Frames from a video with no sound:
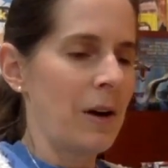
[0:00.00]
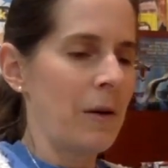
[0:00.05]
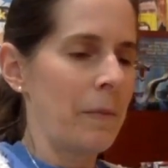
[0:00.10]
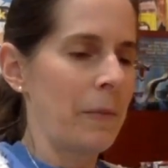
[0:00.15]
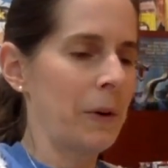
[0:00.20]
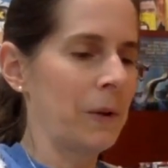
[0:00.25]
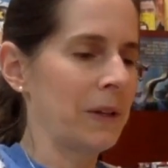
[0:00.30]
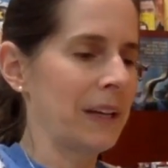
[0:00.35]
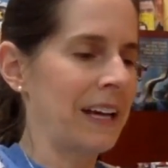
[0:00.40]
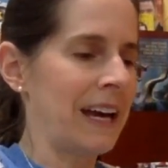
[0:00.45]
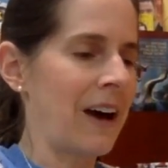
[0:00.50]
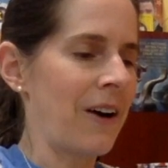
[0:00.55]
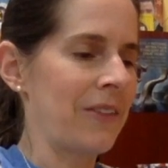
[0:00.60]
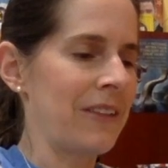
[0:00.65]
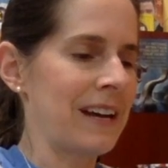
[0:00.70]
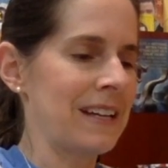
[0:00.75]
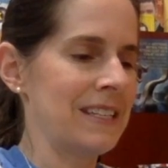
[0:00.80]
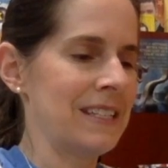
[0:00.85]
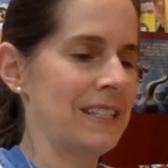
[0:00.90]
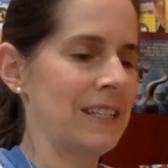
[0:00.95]
pulling out
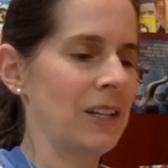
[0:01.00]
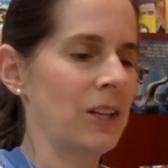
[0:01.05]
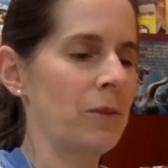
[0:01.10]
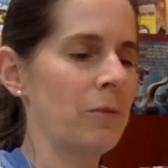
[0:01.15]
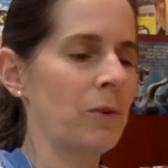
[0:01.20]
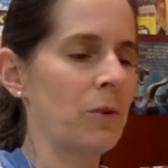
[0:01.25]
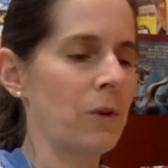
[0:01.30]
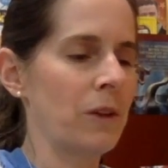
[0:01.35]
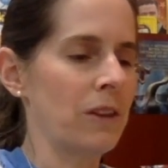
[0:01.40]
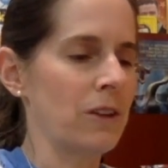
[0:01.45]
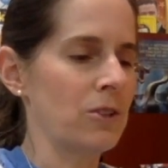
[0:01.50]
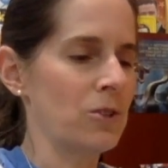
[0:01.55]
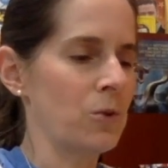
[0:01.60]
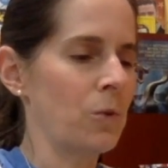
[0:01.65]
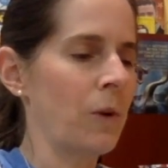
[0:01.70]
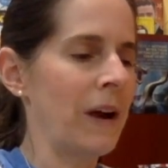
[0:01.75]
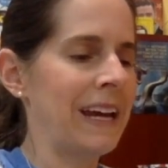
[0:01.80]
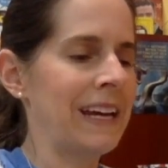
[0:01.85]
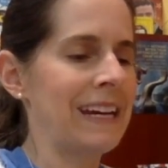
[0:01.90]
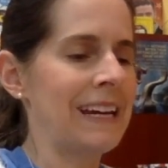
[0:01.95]
that syllable with a
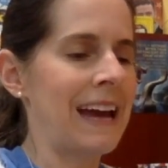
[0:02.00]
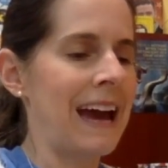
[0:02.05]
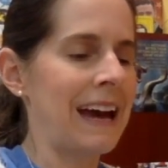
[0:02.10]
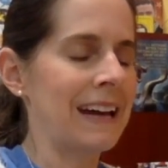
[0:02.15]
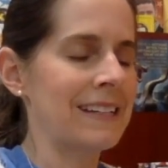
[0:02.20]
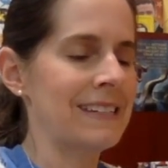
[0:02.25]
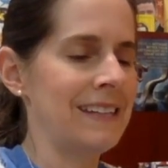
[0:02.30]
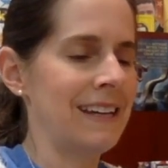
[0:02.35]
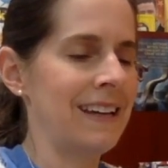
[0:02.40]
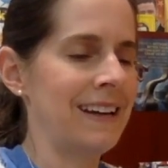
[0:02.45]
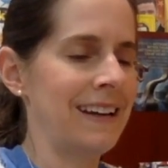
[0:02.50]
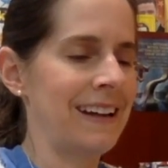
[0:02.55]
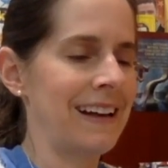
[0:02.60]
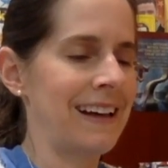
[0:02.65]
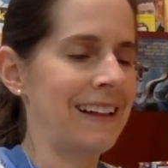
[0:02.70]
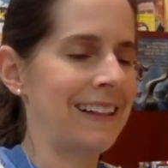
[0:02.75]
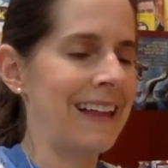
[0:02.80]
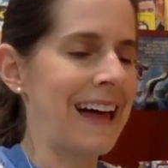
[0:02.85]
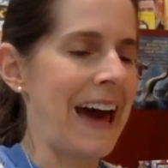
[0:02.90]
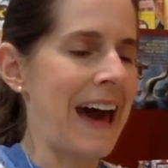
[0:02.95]
twangy accent, and
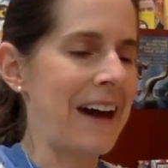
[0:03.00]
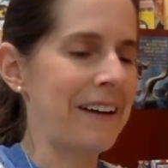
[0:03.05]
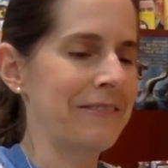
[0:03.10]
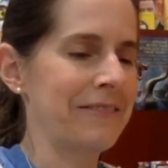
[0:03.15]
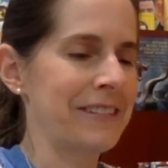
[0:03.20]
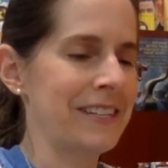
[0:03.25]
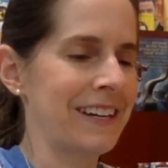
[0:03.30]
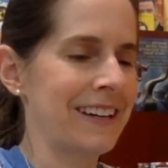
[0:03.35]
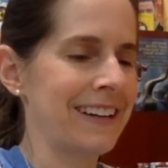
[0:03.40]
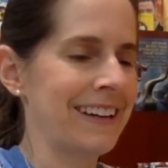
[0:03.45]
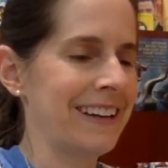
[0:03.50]
I laughed.